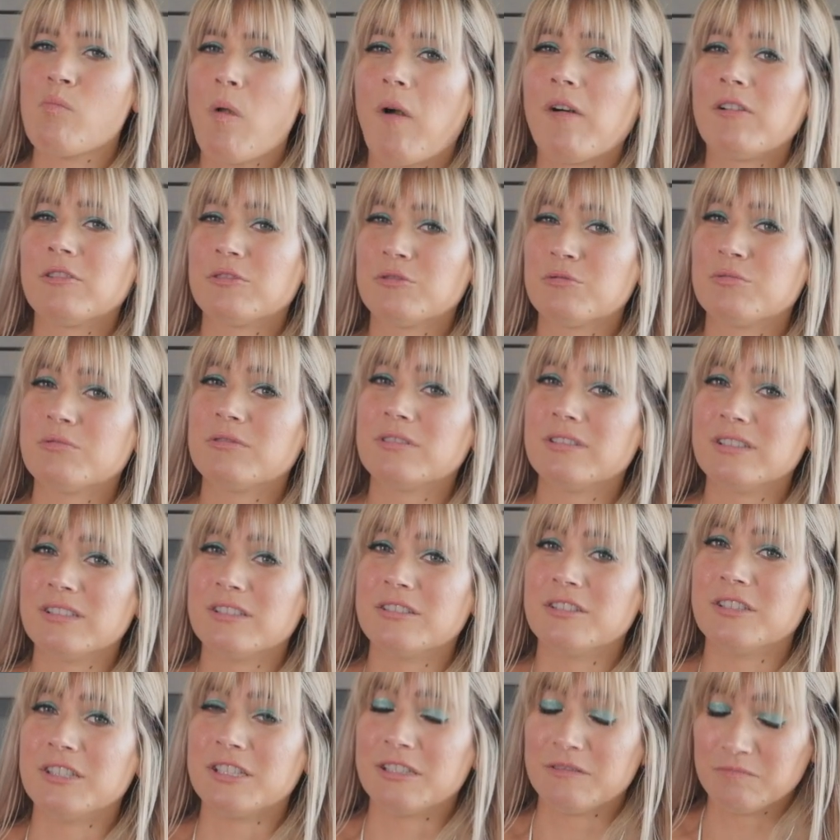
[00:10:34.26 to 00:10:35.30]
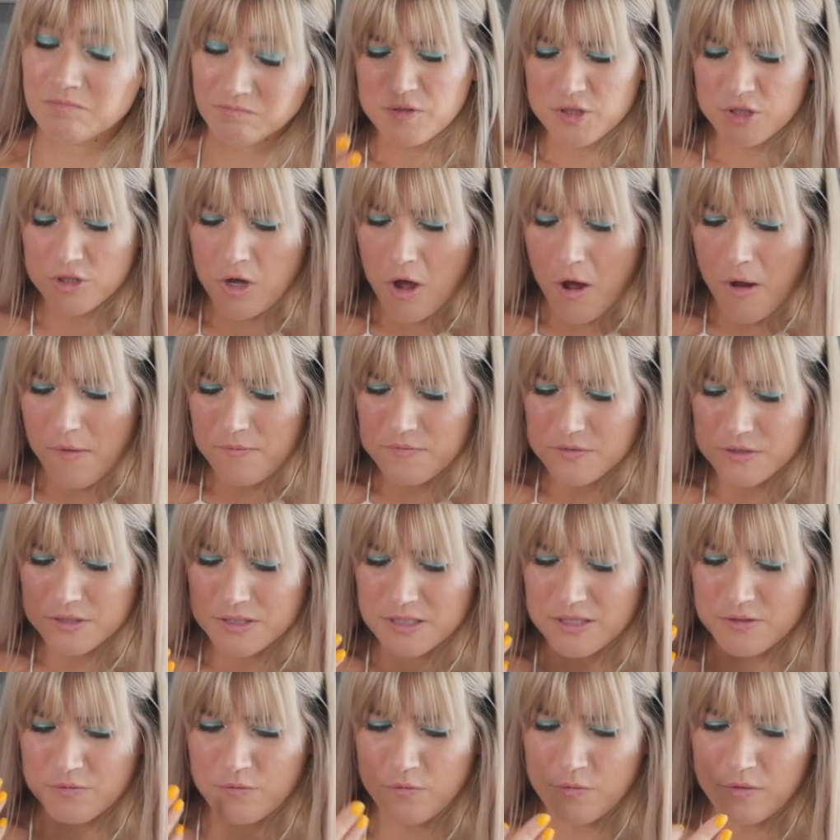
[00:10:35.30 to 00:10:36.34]
It's really good. Soft
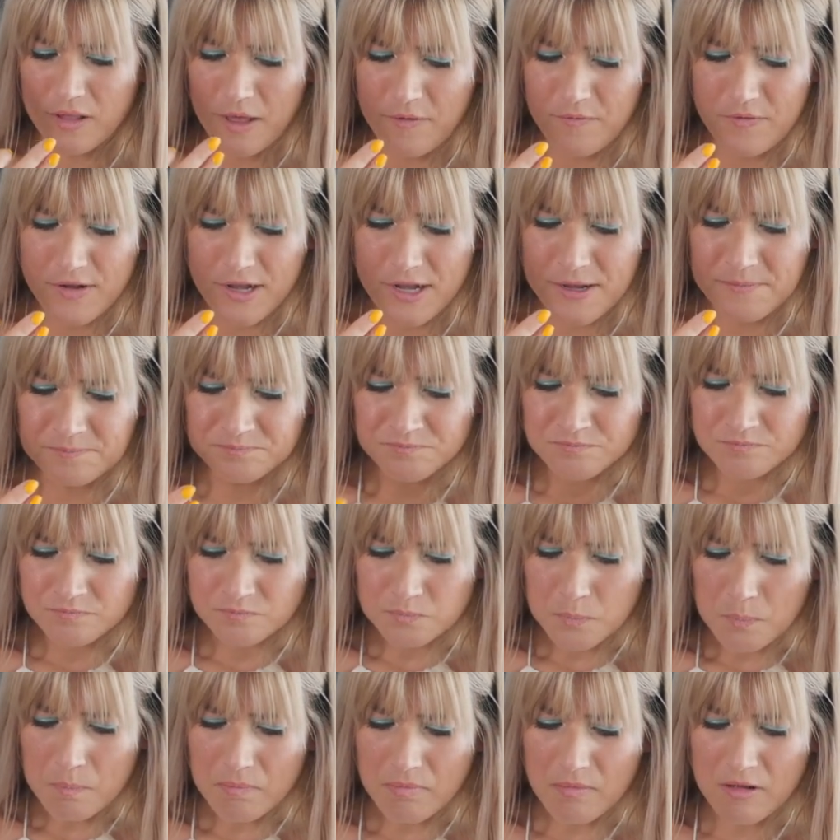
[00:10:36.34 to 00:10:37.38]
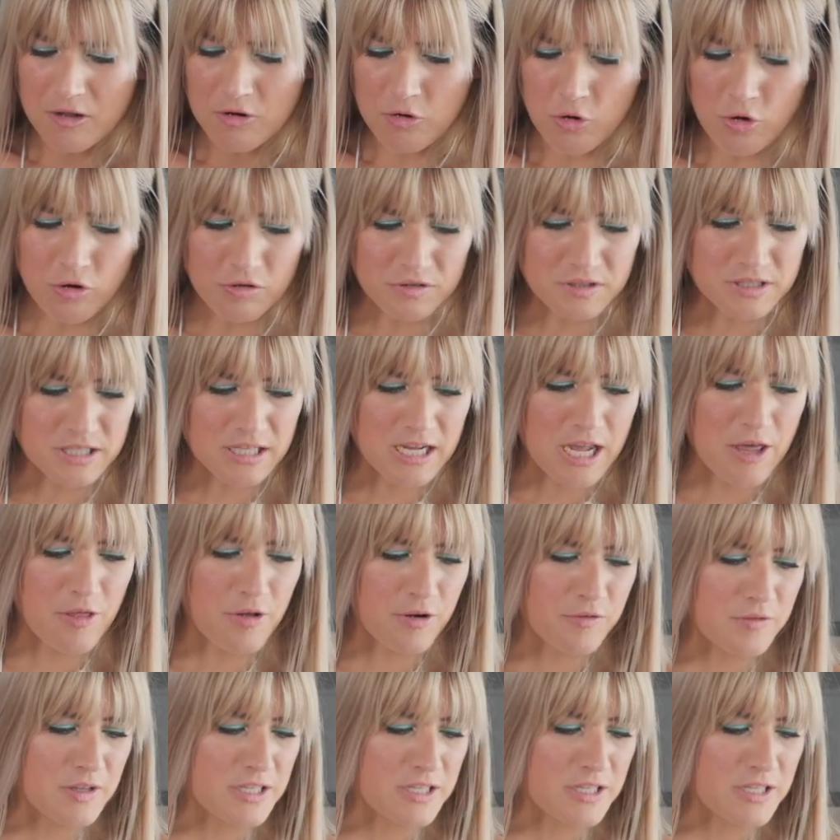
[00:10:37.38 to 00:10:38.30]
and fluffy. It holds together.